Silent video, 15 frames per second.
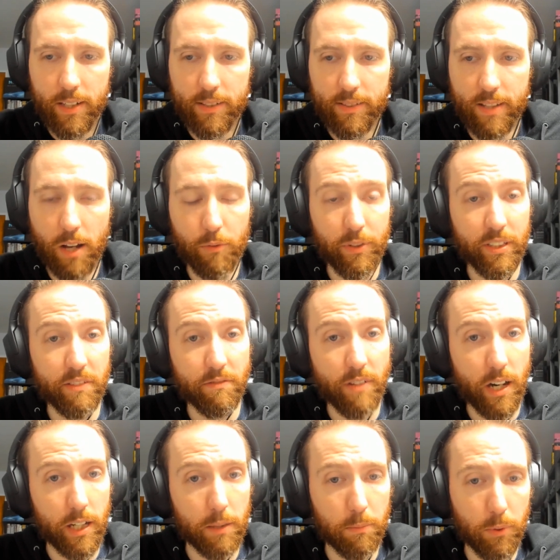It's not really
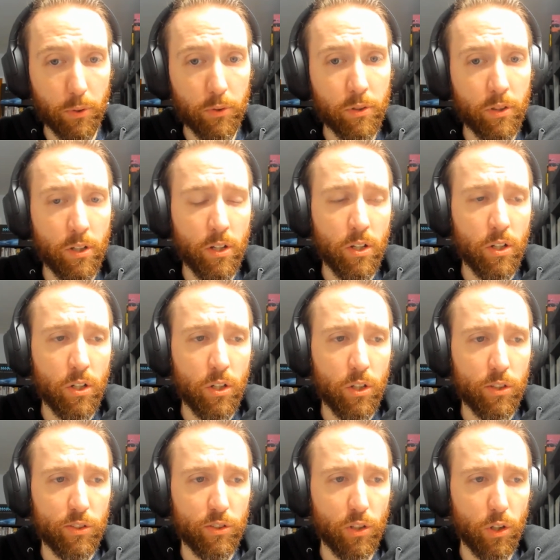viable.
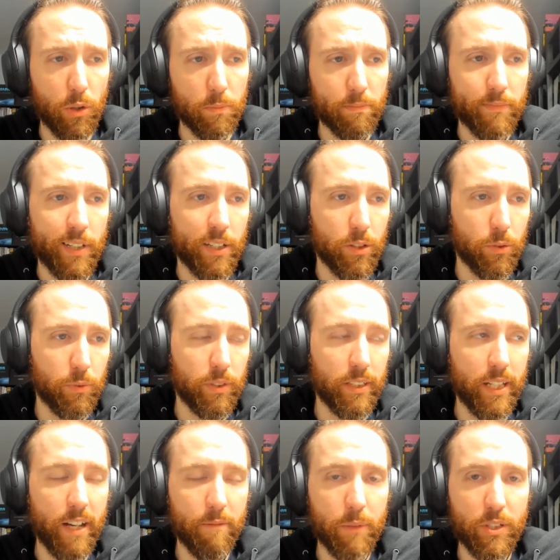So I don't
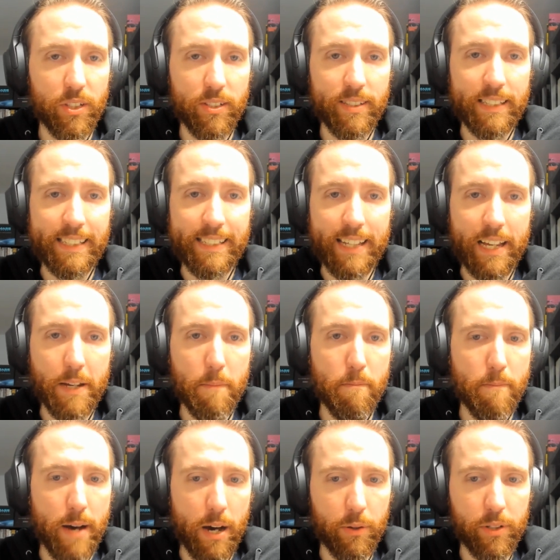really have much else to say
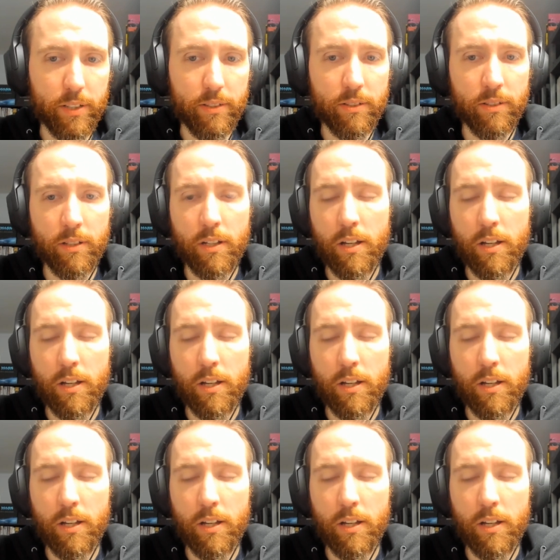about it.